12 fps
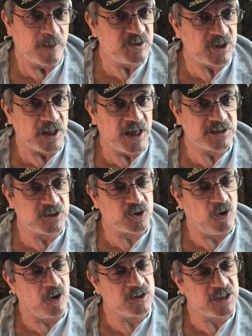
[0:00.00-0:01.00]
Mama Chelly had such
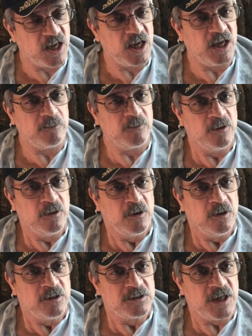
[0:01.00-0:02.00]
a hard time
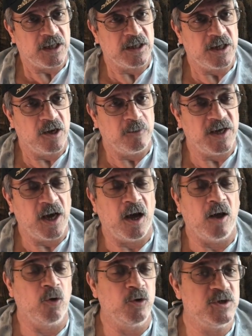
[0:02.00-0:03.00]
taking care of me. Now,
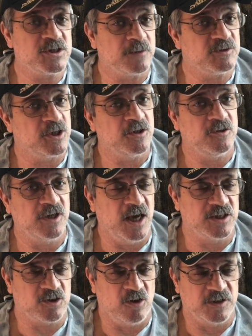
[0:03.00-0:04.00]
the only reason I'm telling you
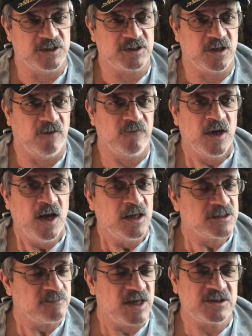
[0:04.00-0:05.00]
guys all this stuff
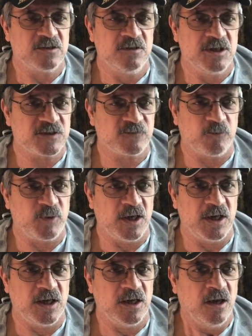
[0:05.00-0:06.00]
is I'm not doing this for
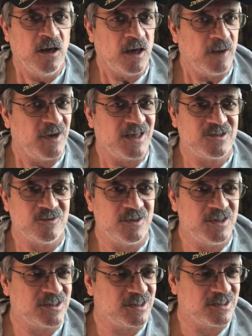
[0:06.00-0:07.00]
pity. I'm not
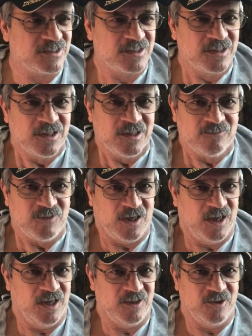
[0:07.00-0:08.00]
doing this as,
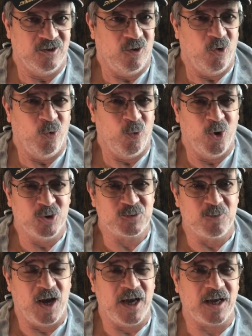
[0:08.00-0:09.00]
uh, you know, oh, woe
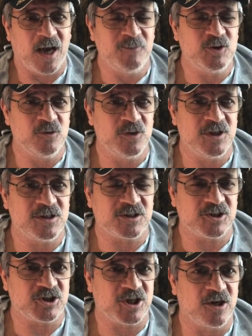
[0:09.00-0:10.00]
is Mike. I'm doing this
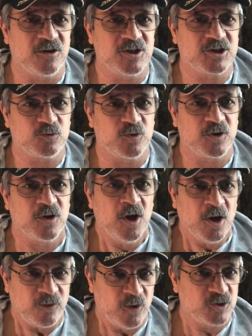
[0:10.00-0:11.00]
to share this with
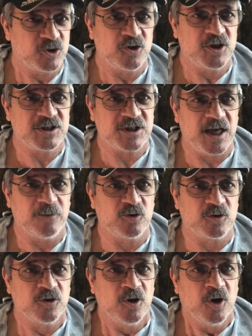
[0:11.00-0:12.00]
those that are
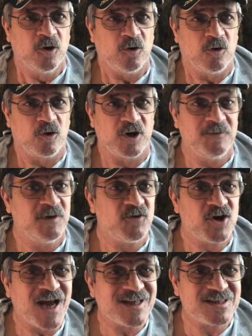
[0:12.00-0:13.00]
disabled, or even if
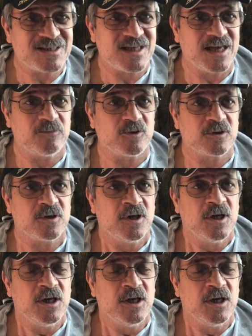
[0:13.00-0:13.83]
you're not disabled,